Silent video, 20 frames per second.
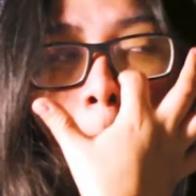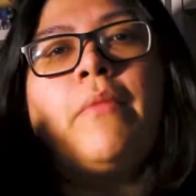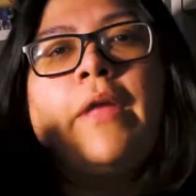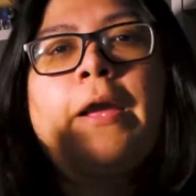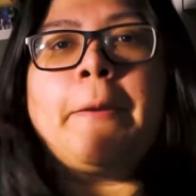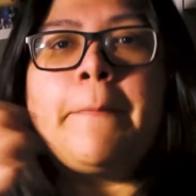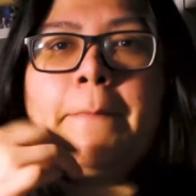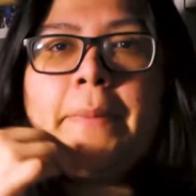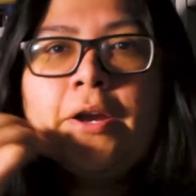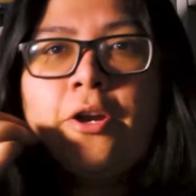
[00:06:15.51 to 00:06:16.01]

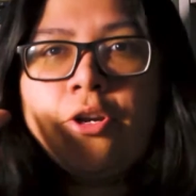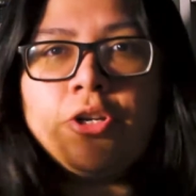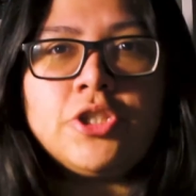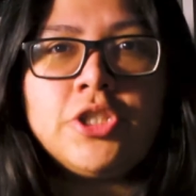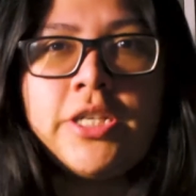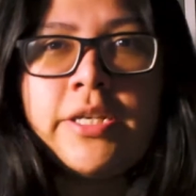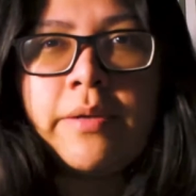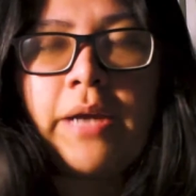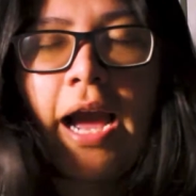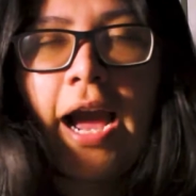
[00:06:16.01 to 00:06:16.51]
Like
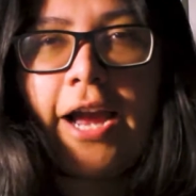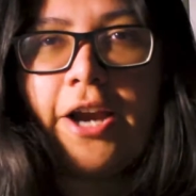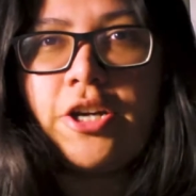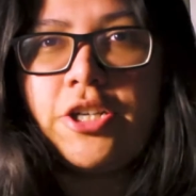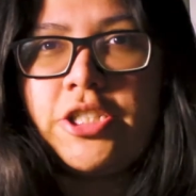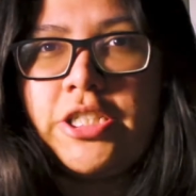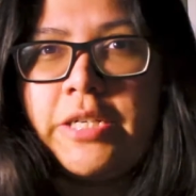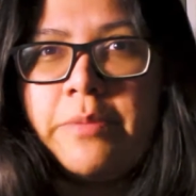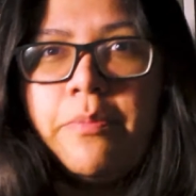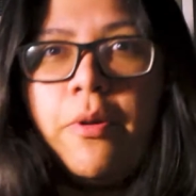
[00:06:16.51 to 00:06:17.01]
higher
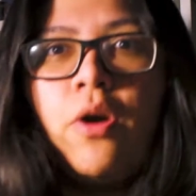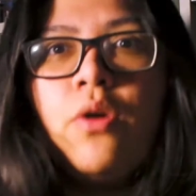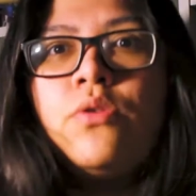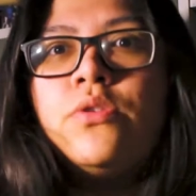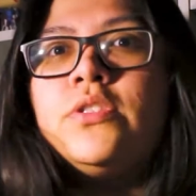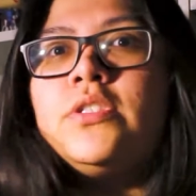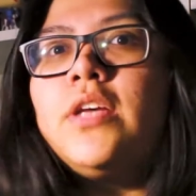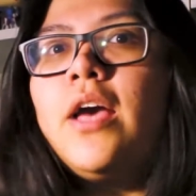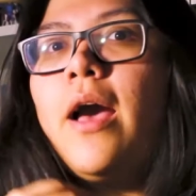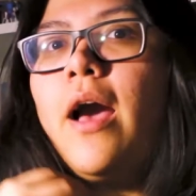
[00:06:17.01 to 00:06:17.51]

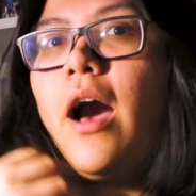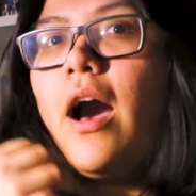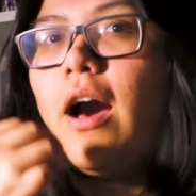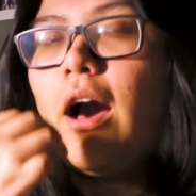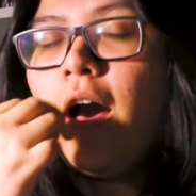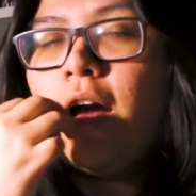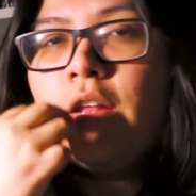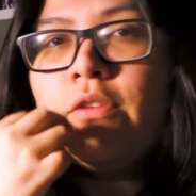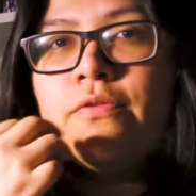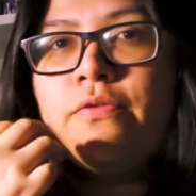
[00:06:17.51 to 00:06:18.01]
cheekbones,
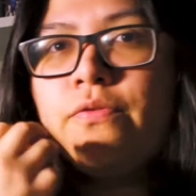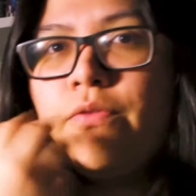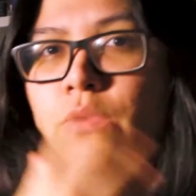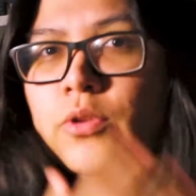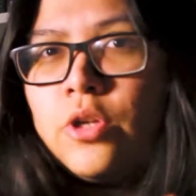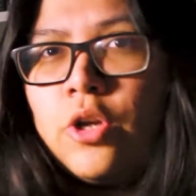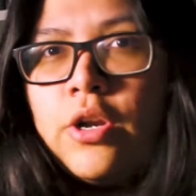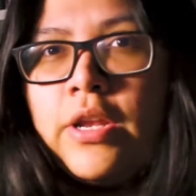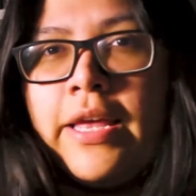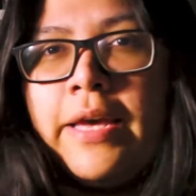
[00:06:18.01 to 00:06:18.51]

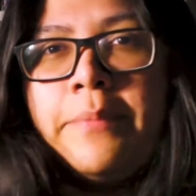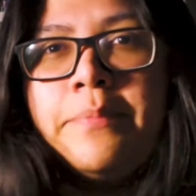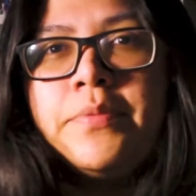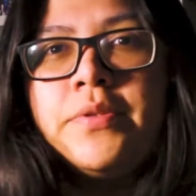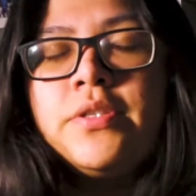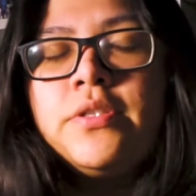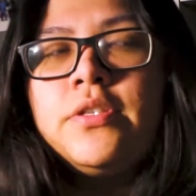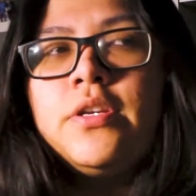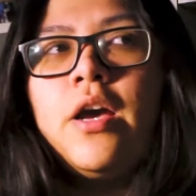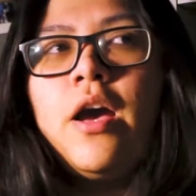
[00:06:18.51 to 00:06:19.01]
fuller
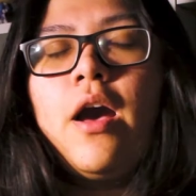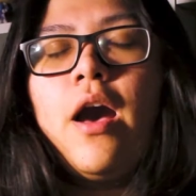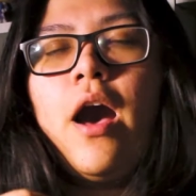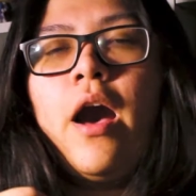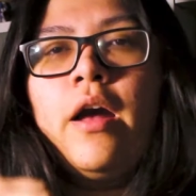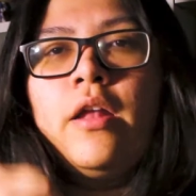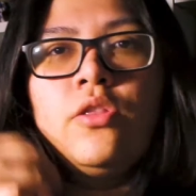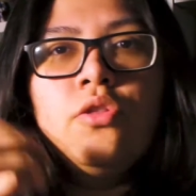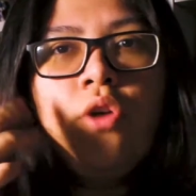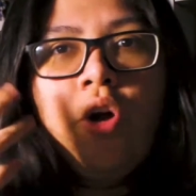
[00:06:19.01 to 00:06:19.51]
lips,
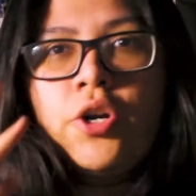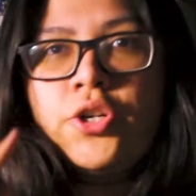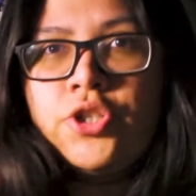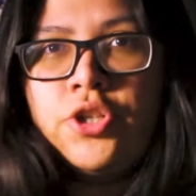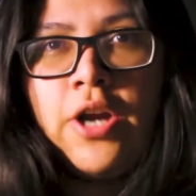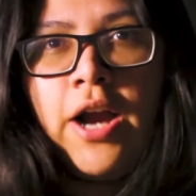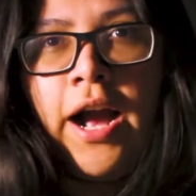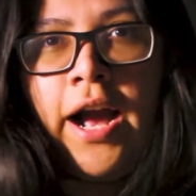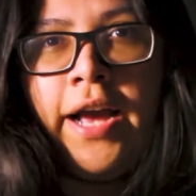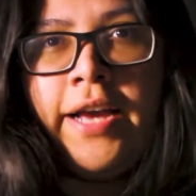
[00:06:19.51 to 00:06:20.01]

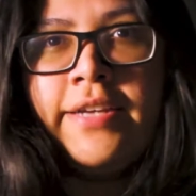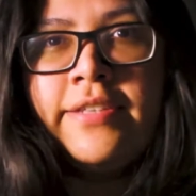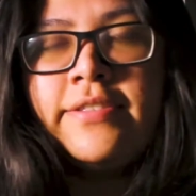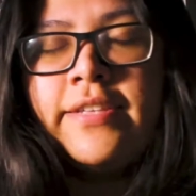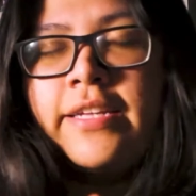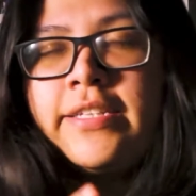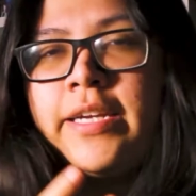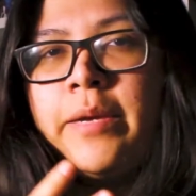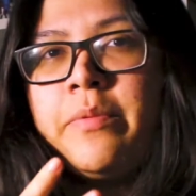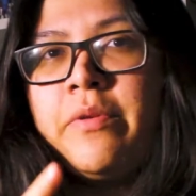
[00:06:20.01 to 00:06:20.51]
larger eyes,
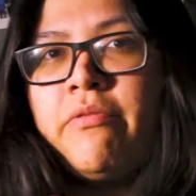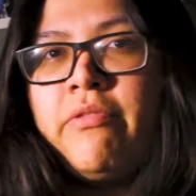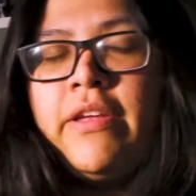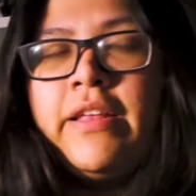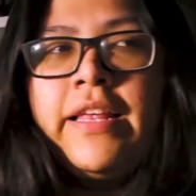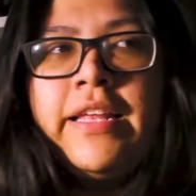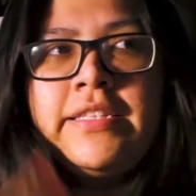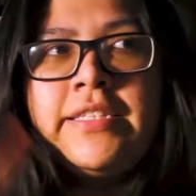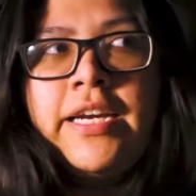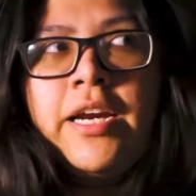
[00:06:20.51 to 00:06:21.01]
that type of
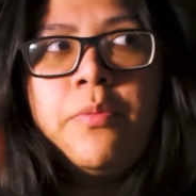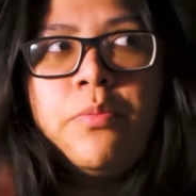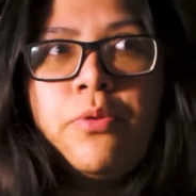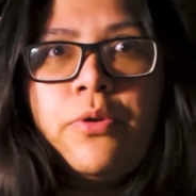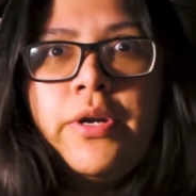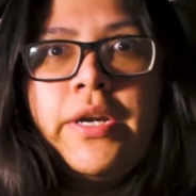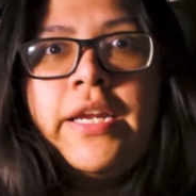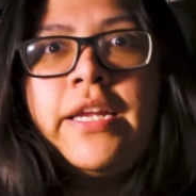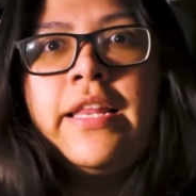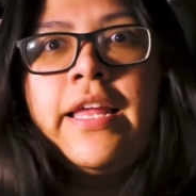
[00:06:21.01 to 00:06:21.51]
thing. It's like a
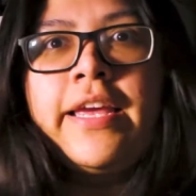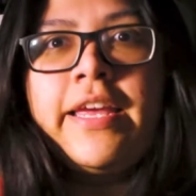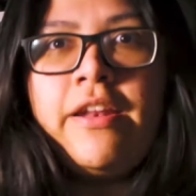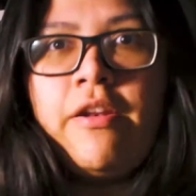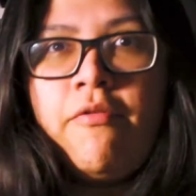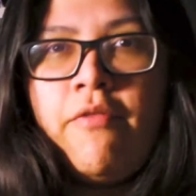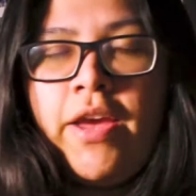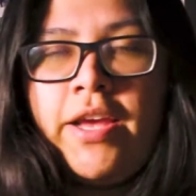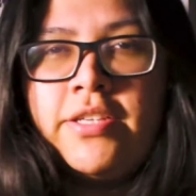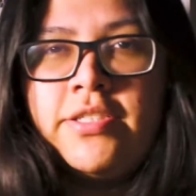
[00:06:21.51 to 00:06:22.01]
pretty like
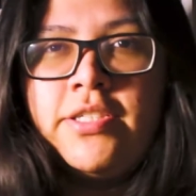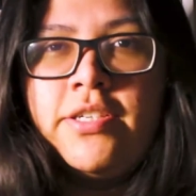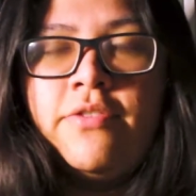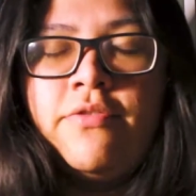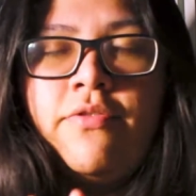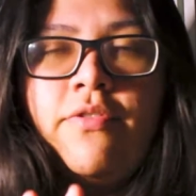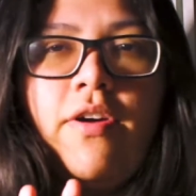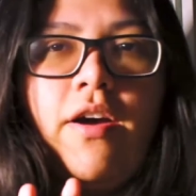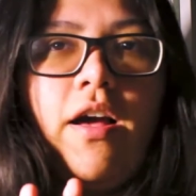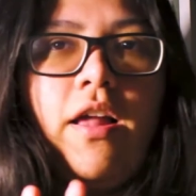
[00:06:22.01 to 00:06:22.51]

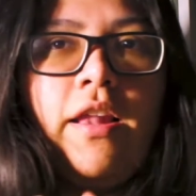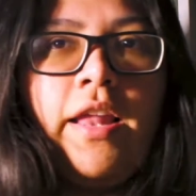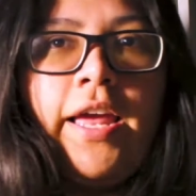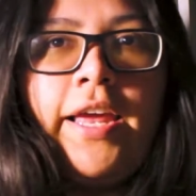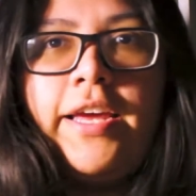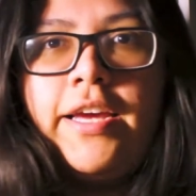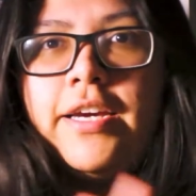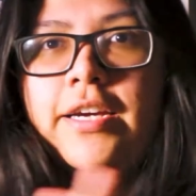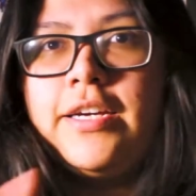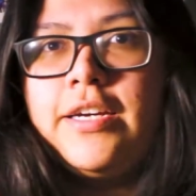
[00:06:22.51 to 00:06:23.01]
invasive
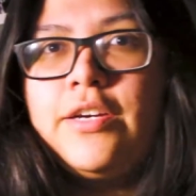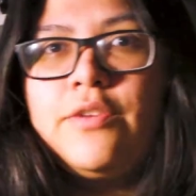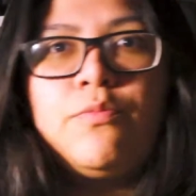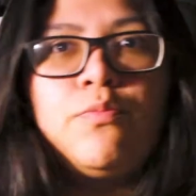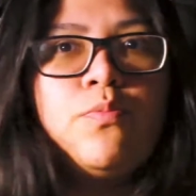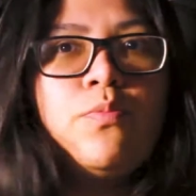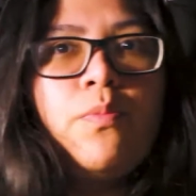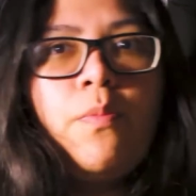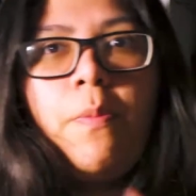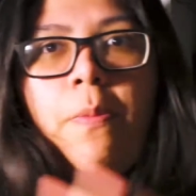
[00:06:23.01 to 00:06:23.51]
like
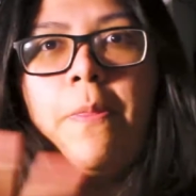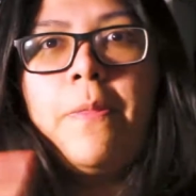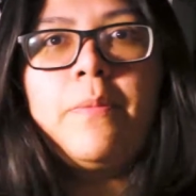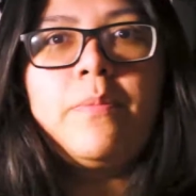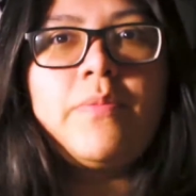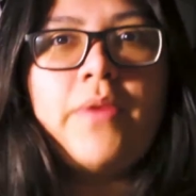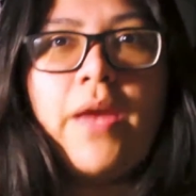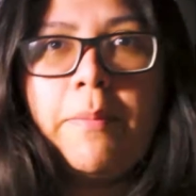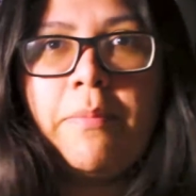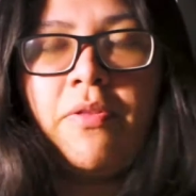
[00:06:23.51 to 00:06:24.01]

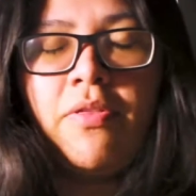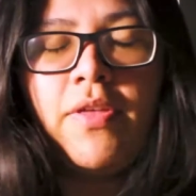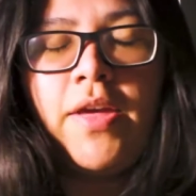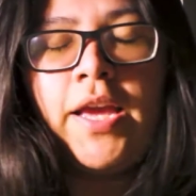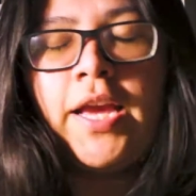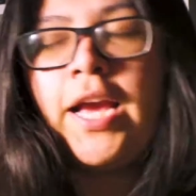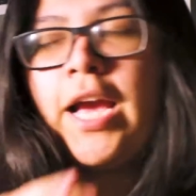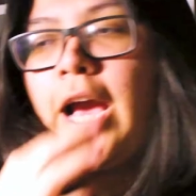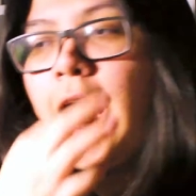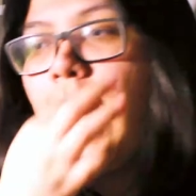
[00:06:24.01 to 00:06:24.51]
type of
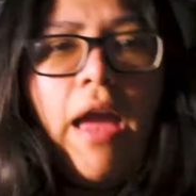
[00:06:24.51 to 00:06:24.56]
thing.